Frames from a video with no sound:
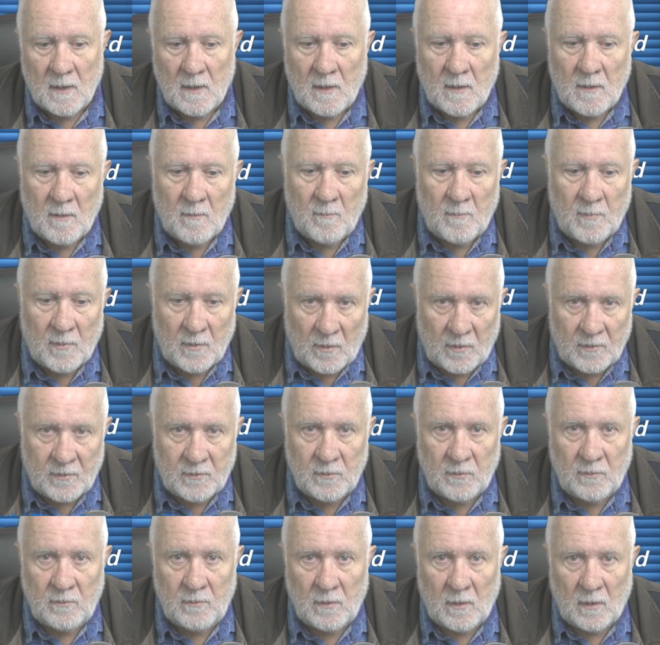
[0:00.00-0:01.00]
But I
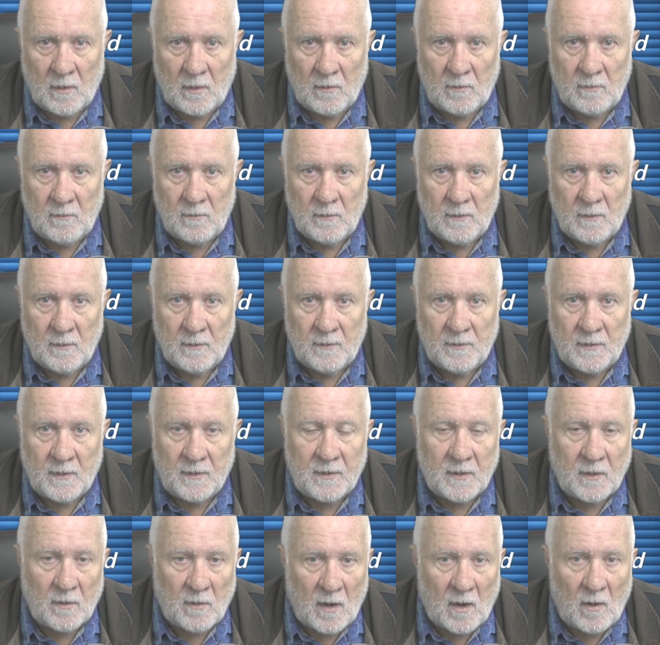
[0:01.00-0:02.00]
do know that
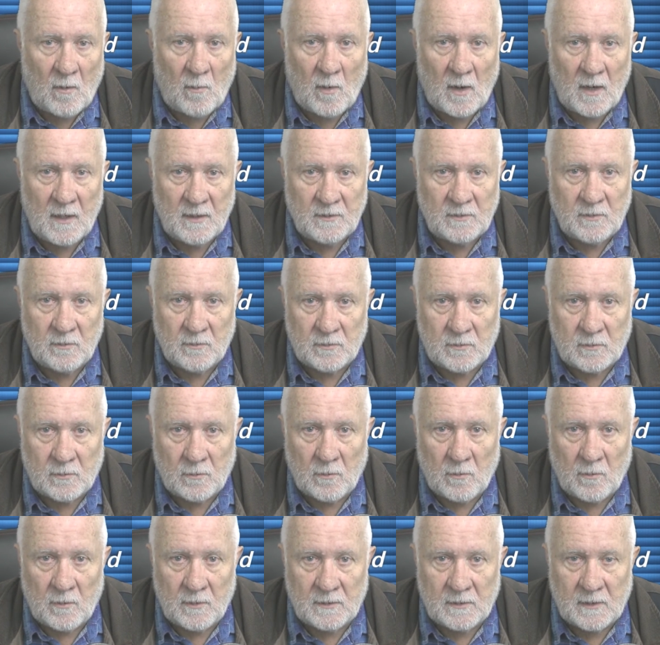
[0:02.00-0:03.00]
there are ways your
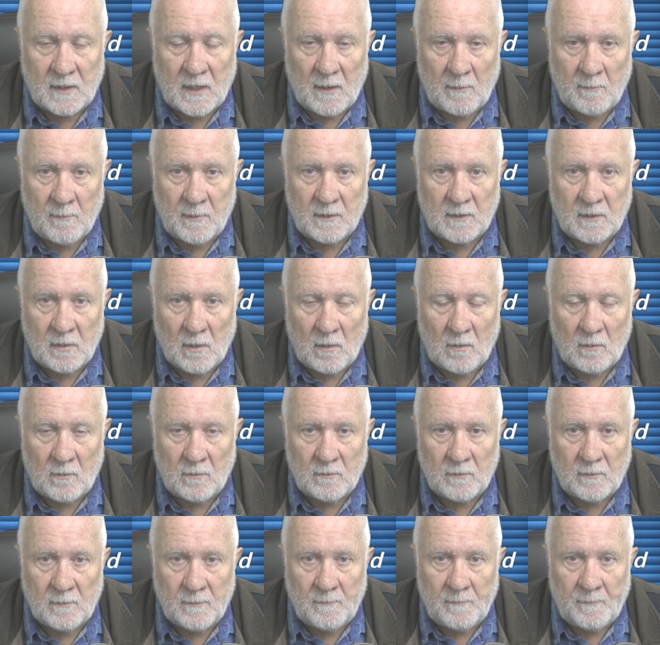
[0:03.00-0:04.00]
stories can be
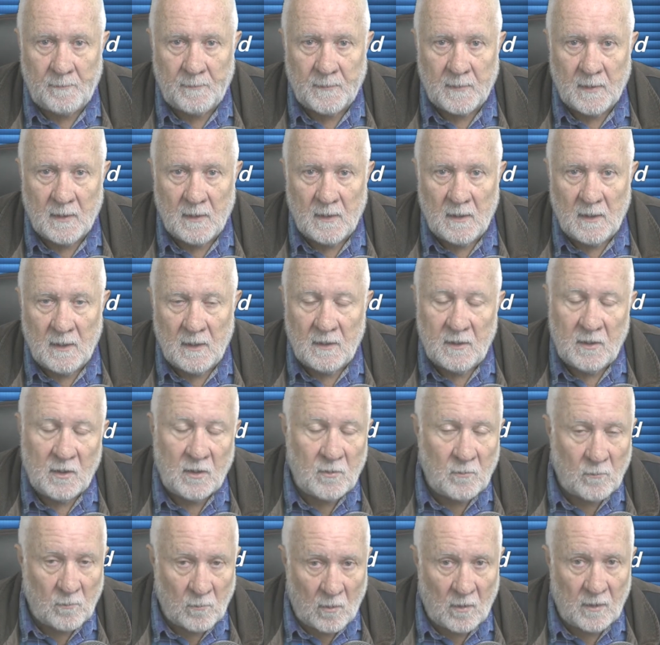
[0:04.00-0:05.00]
told. You
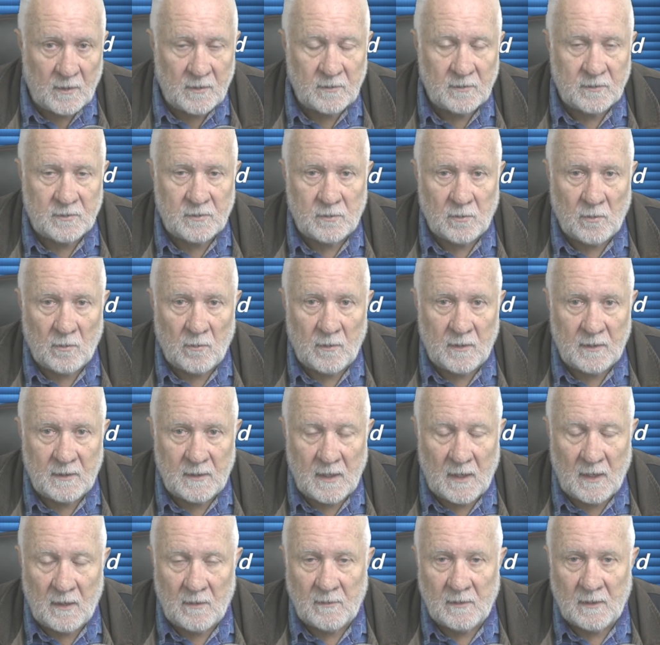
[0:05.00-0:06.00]
can write your story
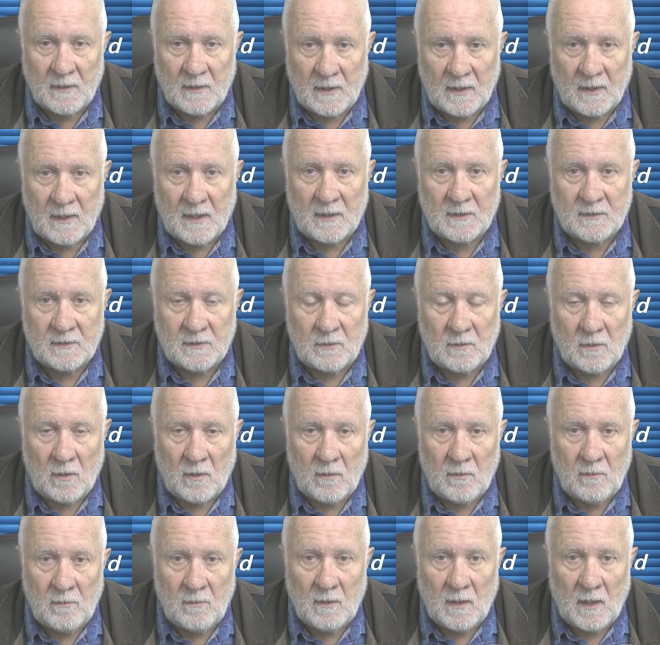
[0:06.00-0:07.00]
down and let us
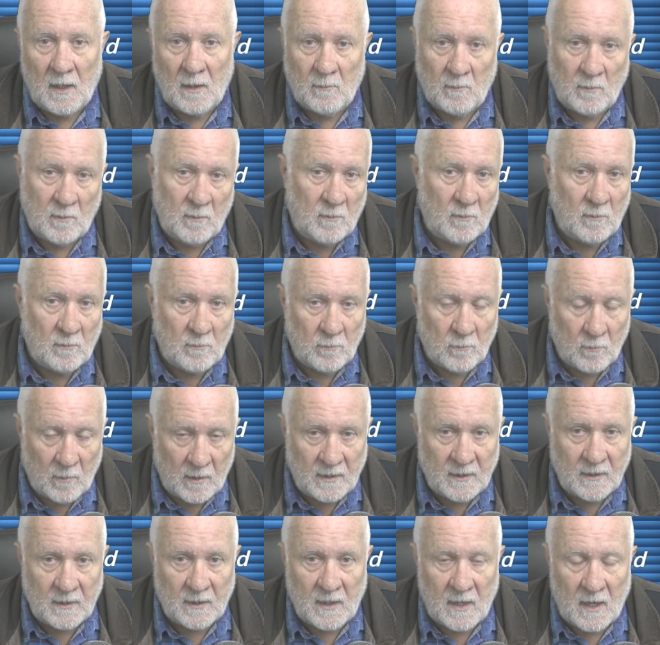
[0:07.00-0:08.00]
know, and we will
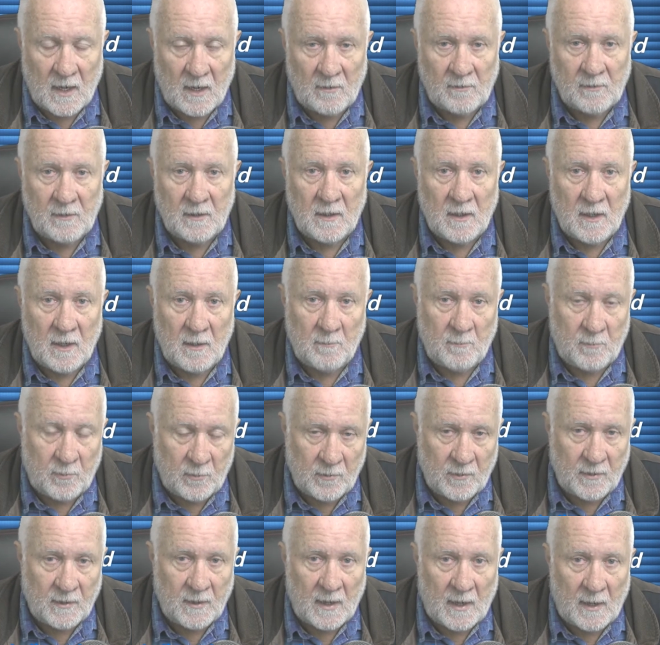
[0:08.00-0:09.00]
read it out and
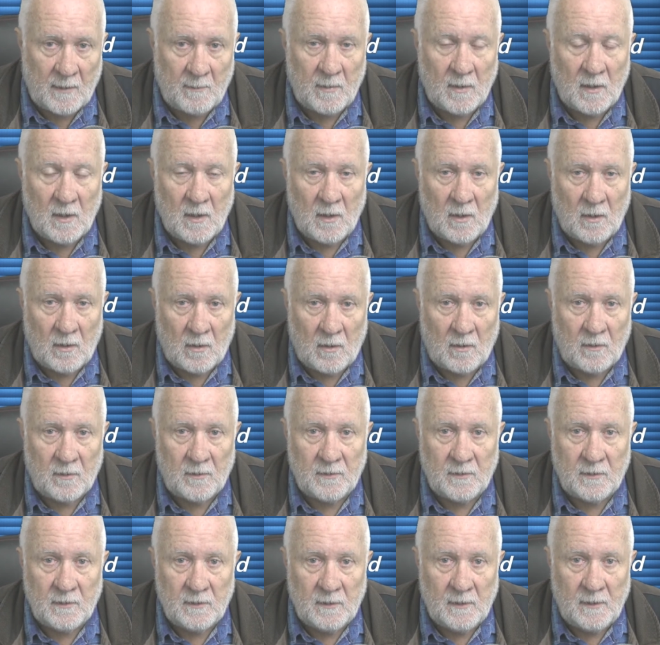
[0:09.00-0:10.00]
put it up
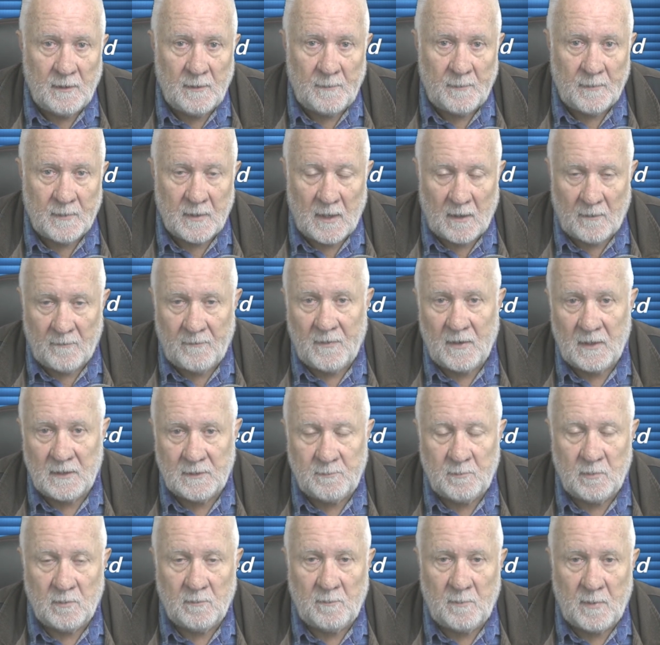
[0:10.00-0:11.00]
on our
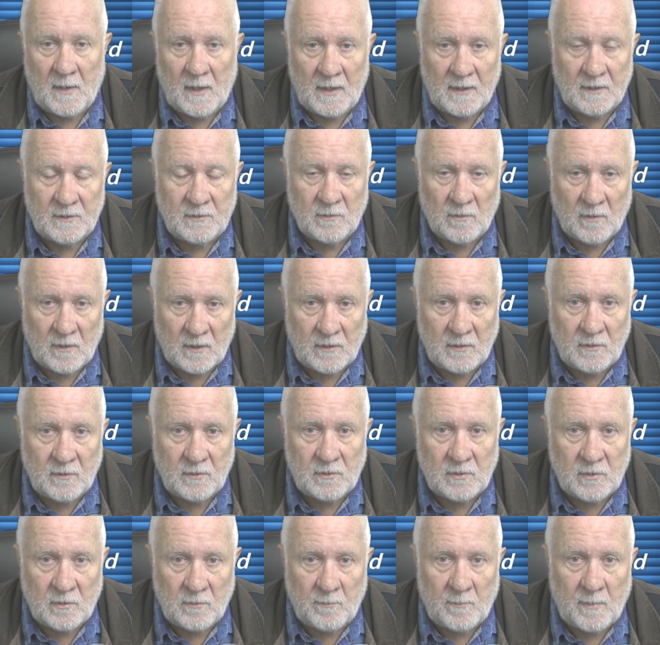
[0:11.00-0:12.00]
Facebook page or our
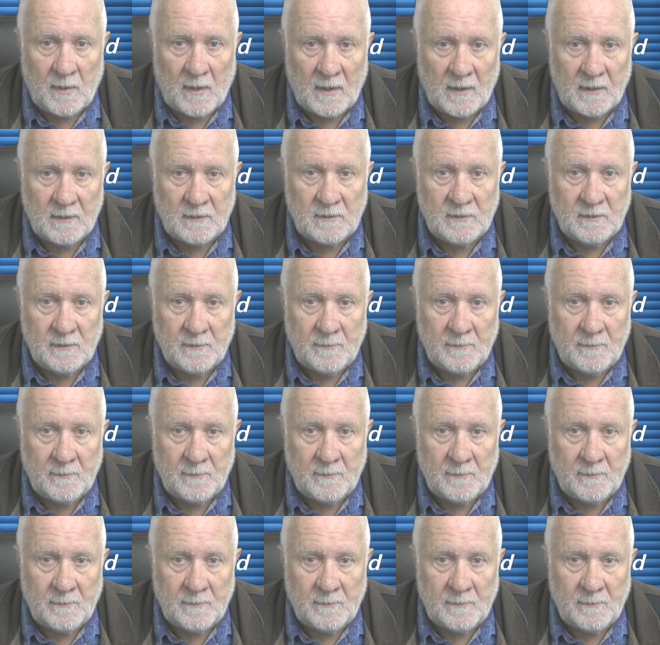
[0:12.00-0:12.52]
YouTube page.